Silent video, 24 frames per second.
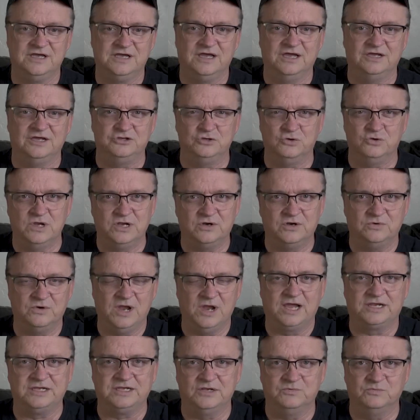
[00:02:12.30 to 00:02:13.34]
You're
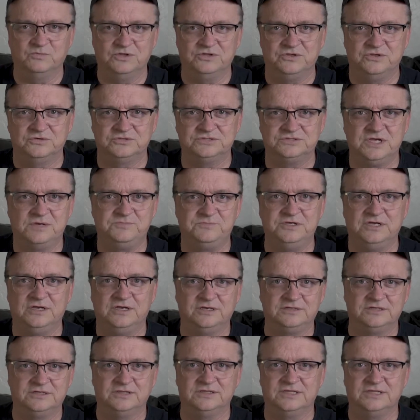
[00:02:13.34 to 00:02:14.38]
interacting with your
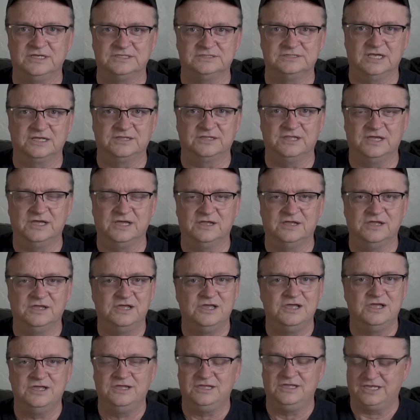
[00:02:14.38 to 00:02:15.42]
subject and things like that.
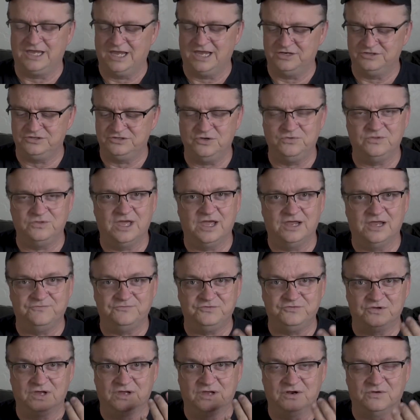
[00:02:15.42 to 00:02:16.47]
Can't do that if
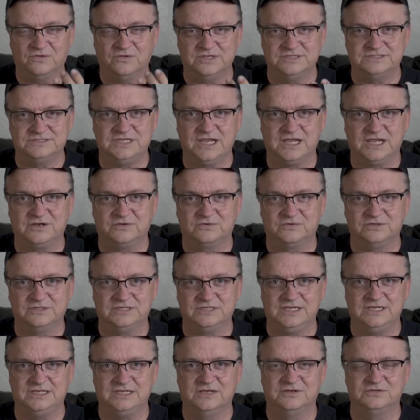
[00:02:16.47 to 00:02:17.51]
you got all these technical
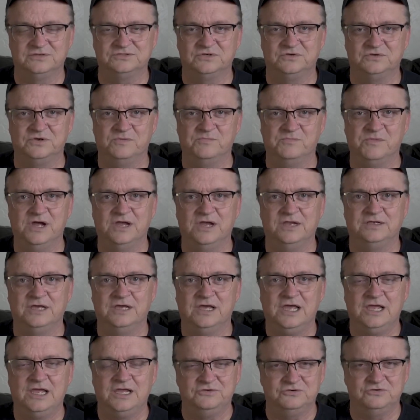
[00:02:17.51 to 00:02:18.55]
details on your mind
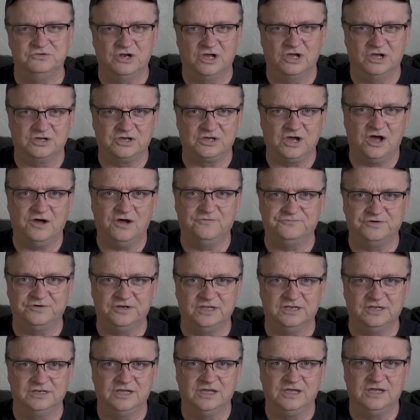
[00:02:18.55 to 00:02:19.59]
and you're not
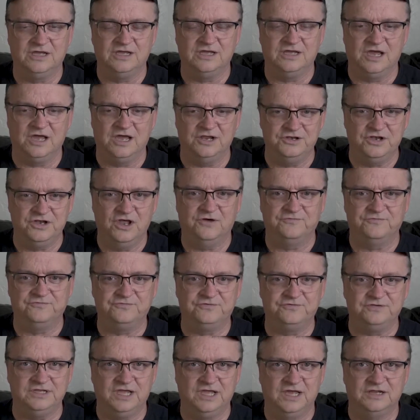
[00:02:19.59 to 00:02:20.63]
confident
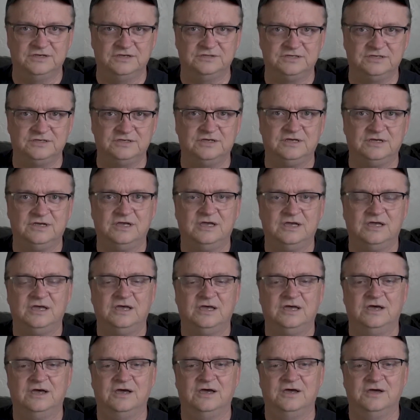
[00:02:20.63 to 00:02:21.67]
enough yet.
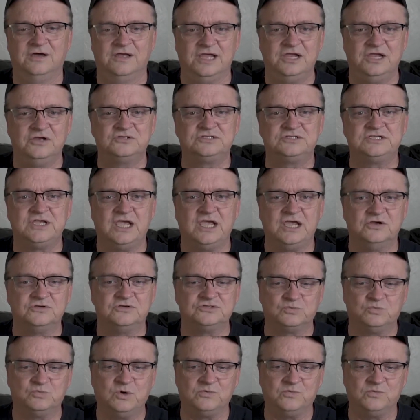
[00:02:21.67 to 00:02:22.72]

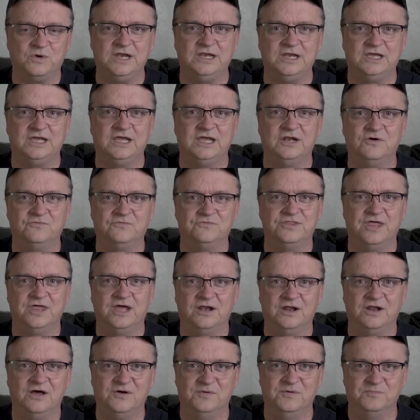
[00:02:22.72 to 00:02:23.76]
Here's one way to get over
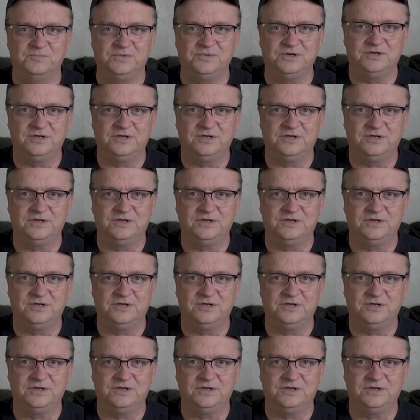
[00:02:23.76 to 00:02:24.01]
that hump.